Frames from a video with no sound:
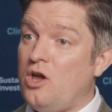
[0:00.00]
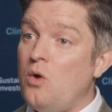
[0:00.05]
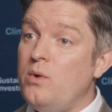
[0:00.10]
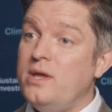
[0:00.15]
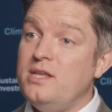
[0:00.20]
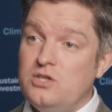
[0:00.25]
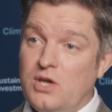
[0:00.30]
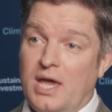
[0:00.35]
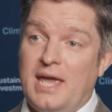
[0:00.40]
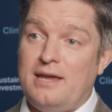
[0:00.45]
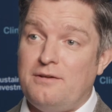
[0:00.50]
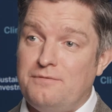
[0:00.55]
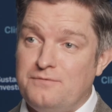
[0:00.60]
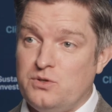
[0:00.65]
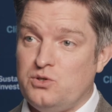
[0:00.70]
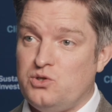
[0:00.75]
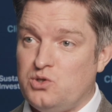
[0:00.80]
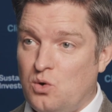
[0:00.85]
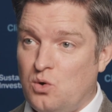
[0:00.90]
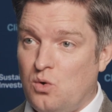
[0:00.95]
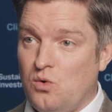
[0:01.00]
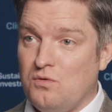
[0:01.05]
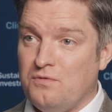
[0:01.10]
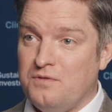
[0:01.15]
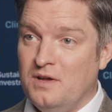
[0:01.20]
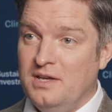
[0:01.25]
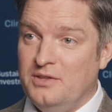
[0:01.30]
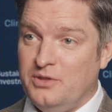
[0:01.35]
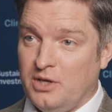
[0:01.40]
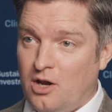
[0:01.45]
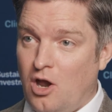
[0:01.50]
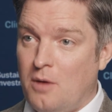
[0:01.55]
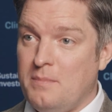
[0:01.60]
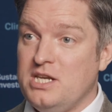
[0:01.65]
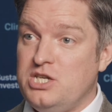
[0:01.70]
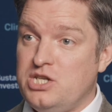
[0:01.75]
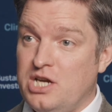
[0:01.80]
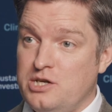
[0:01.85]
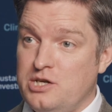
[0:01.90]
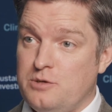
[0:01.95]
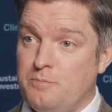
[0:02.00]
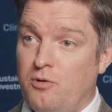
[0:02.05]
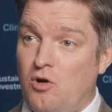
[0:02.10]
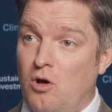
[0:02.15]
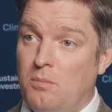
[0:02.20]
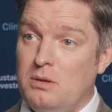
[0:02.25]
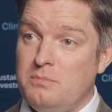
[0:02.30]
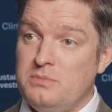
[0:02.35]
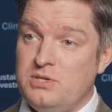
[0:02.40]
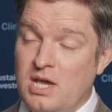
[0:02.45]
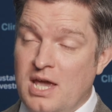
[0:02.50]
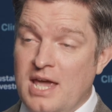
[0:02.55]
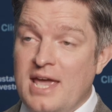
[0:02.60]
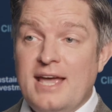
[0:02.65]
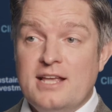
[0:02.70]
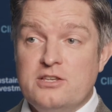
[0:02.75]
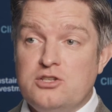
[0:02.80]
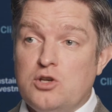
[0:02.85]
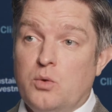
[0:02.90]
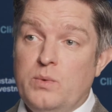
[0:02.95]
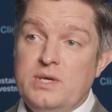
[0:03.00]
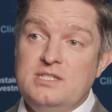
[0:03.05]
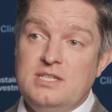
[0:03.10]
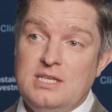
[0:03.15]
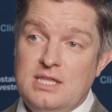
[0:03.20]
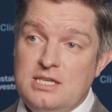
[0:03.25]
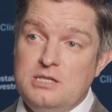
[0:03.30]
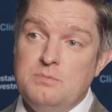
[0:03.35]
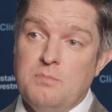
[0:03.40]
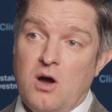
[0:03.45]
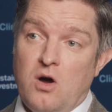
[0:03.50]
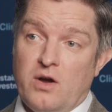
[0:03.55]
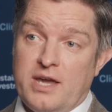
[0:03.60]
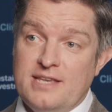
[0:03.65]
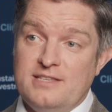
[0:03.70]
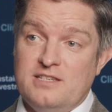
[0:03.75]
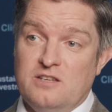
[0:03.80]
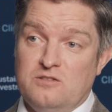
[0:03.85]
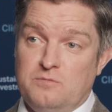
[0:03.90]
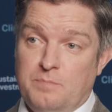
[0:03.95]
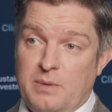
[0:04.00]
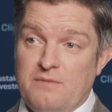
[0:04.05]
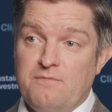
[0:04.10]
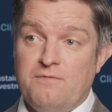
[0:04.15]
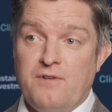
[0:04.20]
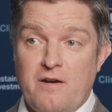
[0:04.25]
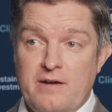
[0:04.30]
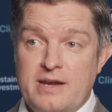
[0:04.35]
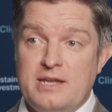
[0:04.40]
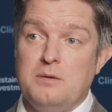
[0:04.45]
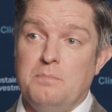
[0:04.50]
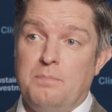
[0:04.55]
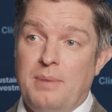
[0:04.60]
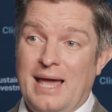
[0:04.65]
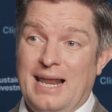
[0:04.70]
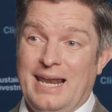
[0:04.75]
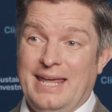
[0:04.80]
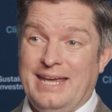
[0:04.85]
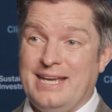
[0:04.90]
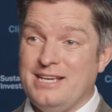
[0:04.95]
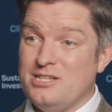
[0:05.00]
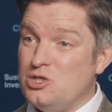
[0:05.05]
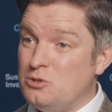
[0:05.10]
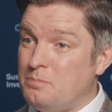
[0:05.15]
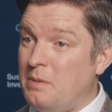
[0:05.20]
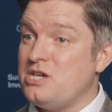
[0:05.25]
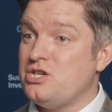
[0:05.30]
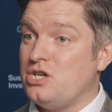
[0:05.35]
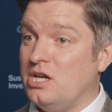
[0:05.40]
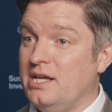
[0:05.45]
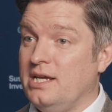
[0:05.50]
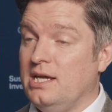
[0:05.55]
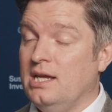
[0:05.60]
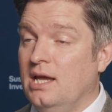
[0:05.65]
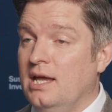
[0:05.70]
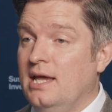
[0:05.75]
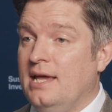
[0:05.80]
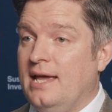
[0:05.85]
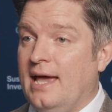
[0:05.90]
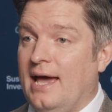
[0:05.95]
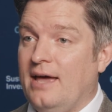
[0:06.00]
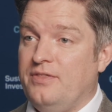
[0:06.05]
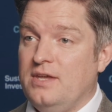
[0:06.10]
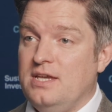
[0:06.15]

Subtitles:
going to have to solve the climate change problems, and so we see these markets as being very compelling, especially at